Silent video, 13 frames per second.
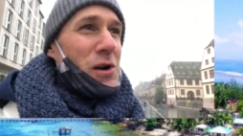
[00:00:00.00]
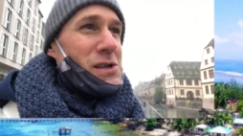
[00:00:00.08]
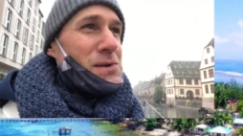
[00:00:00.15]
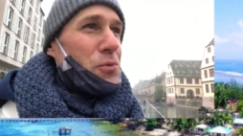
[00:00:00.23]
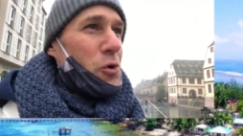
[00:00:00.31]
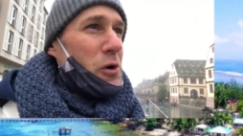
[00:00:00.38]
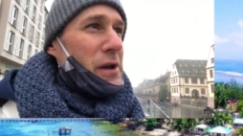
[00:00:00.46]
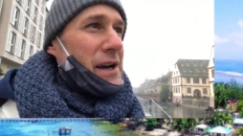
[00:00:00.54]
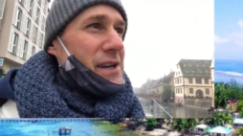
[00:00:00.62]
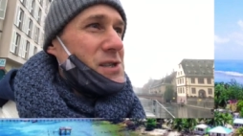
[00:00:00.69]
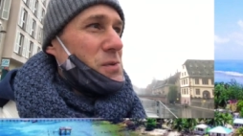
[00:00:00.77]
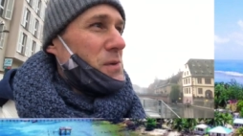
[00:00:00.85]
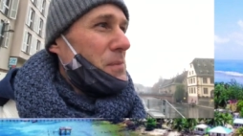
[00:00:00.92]
are supporting
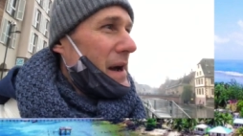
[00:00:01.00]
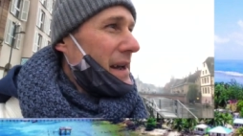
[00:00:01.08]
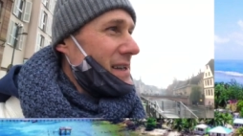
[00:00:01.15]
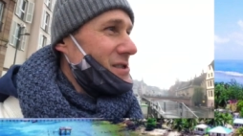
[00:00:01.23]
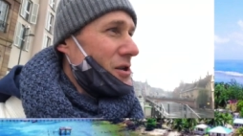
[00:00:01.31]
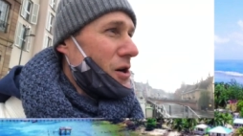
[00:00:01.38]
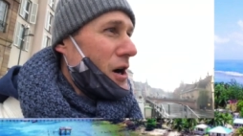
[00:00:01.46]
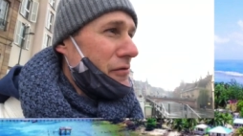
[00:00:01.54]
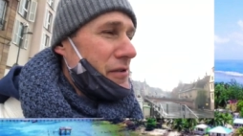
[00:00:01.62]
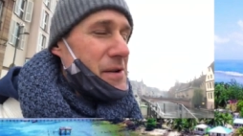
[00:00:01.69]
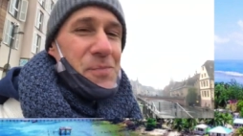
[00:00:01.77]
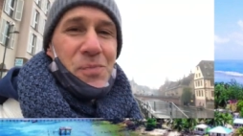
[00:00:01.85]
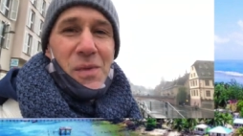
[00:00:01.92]
us with buying us a coffee.